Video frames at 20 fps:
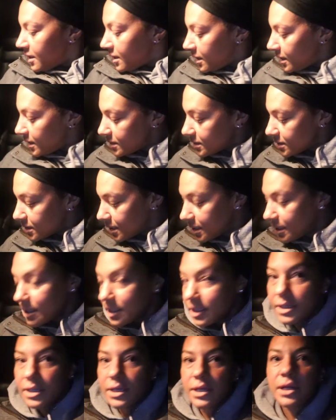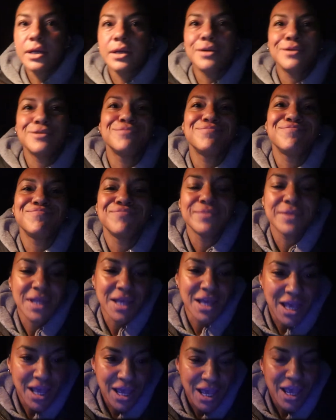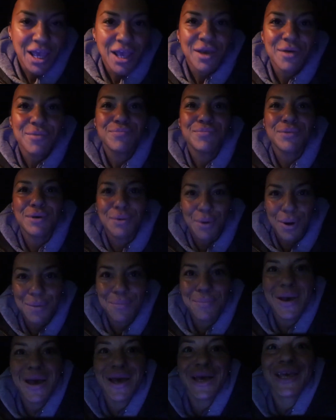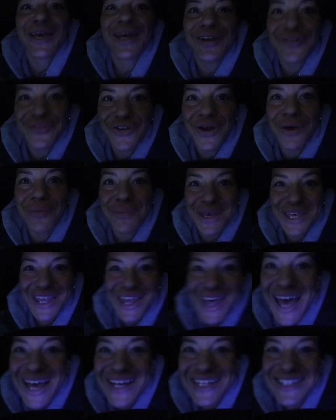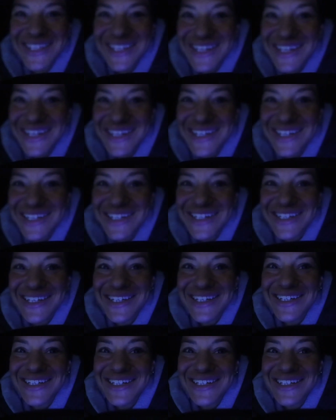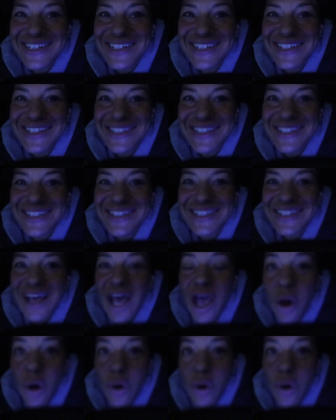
That's good. Be right back. Gotta find my glasses. I